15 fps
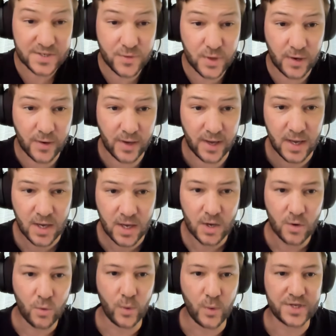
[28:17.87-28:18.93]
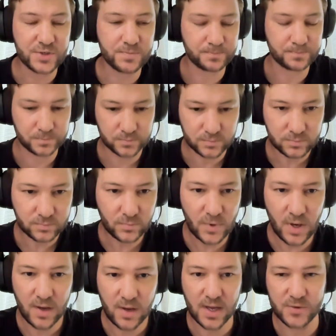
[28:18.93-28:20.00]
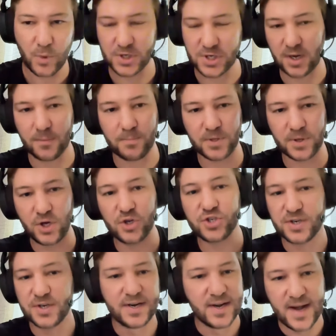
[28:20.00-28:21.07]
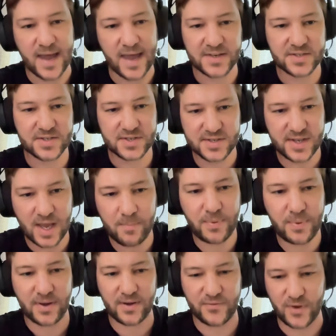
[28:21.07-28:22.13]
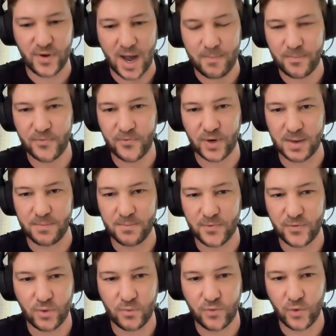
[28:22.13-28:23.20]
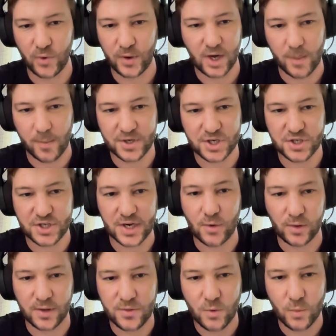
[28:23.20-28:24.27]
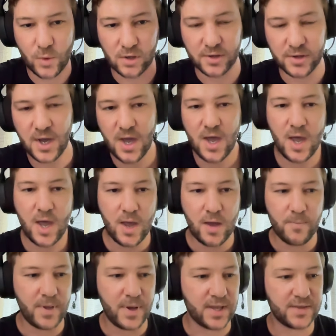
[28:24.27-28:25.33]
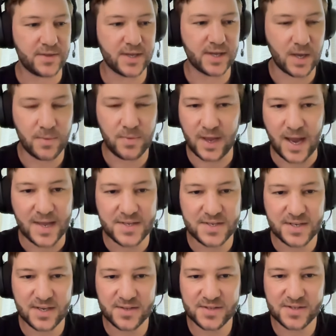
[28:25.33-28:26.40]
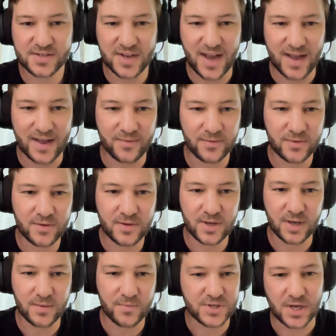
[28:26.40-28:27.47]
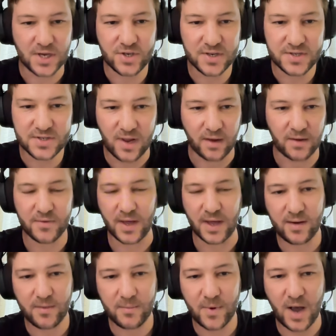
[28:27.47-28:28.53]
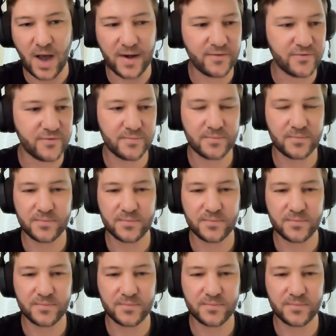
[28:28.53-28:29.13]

theory, which it was like a huge next step up for economics in general in the world. But the Keynesians and socialists, they kind of,